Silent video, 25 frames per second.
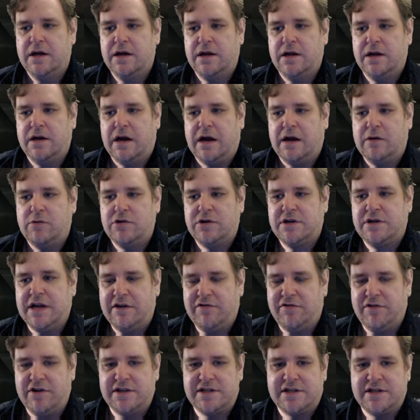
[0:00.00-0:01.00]
I would
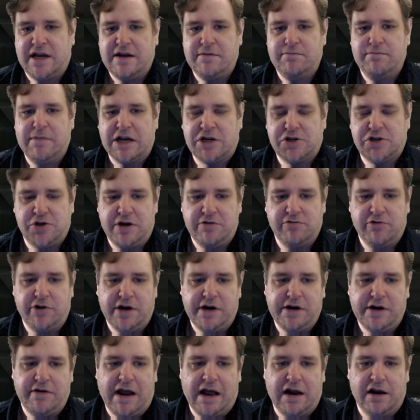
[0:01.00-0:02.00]
definitely say make sure you're running
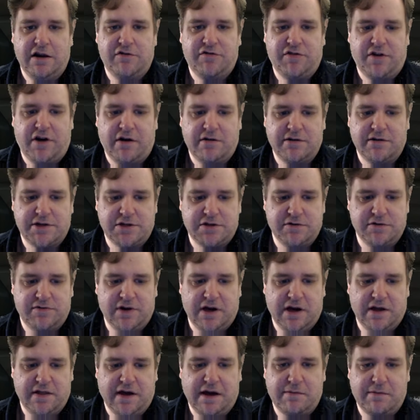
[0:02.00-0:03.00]
your LFR and stuff
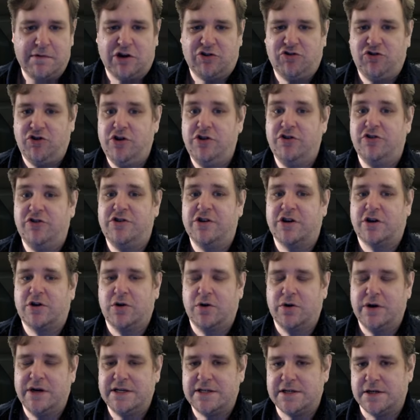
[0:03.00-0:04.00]
like that. Make sure you're using your
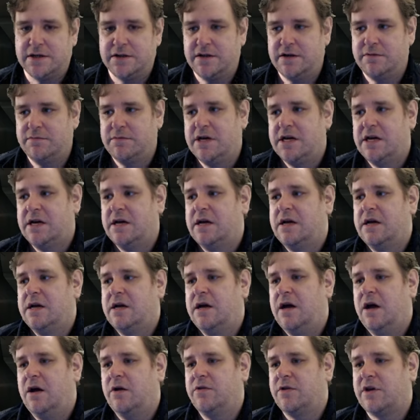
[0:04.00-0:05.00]
coins on them,
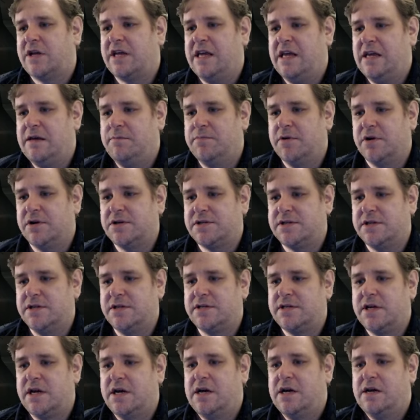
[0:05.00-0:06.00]
on the key
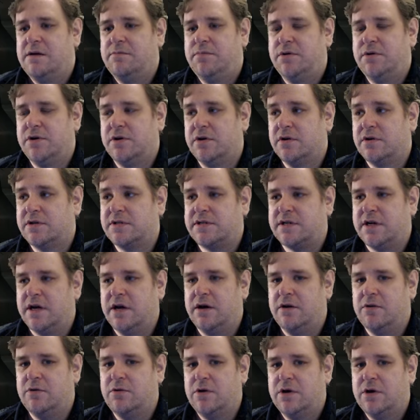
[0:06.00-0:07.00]
bosses. But
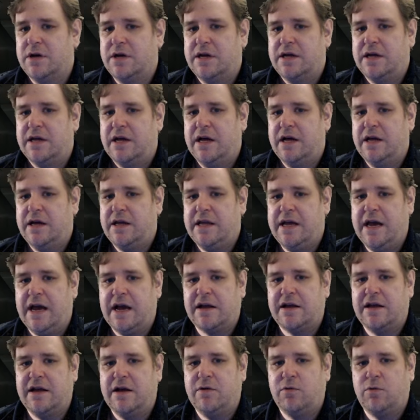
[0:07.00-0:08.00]
also, uh, yeah,
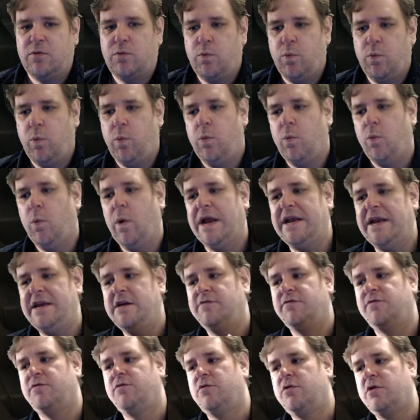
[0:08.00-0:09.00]
when
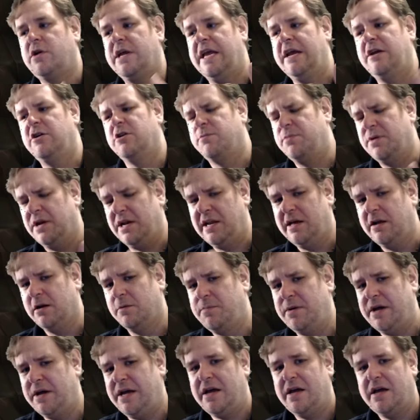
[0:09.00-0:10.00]
you've geared up a little
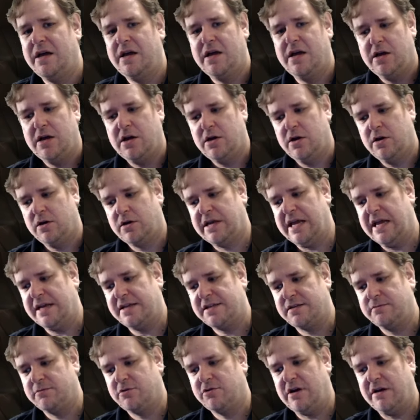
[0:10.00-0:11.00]
bit, get
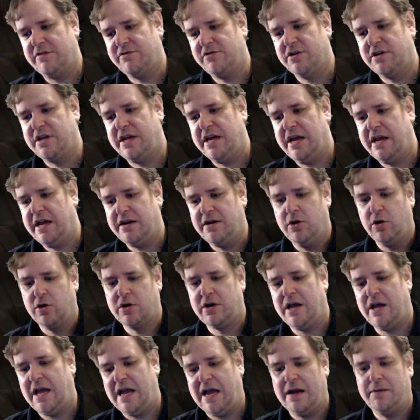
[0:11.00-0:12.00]
some crafted gear, look
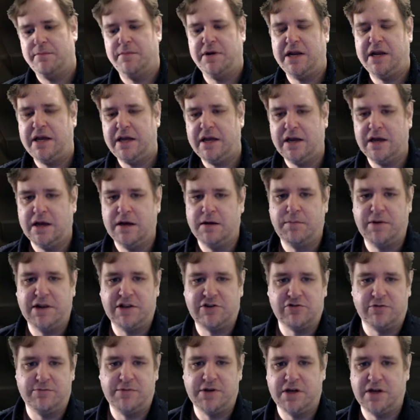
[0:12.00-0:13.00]
at how many
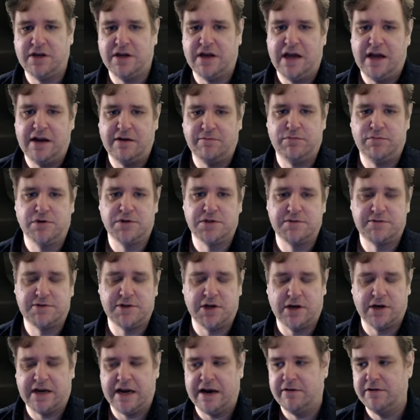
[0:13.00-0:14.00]
Obliterum you can get in Bloods of
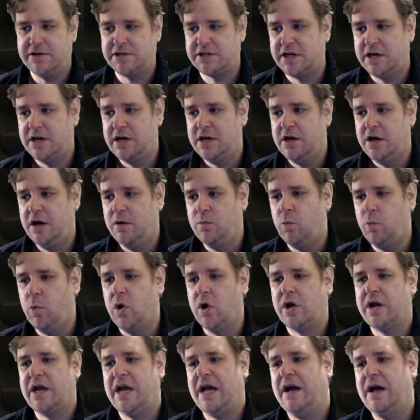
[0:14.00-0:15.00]
Sargeras, and
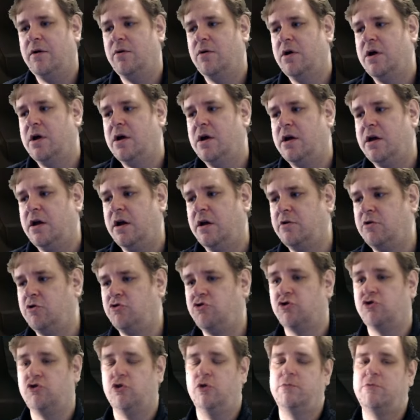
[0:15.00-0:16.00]
work out and
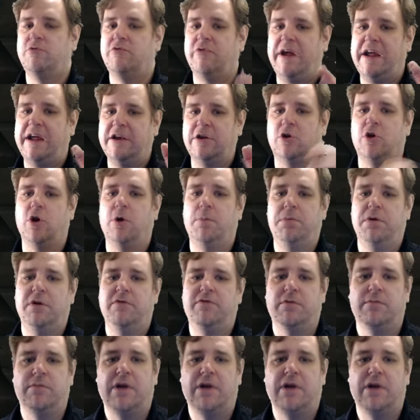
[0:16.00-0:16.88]
just upgrade a couple of them.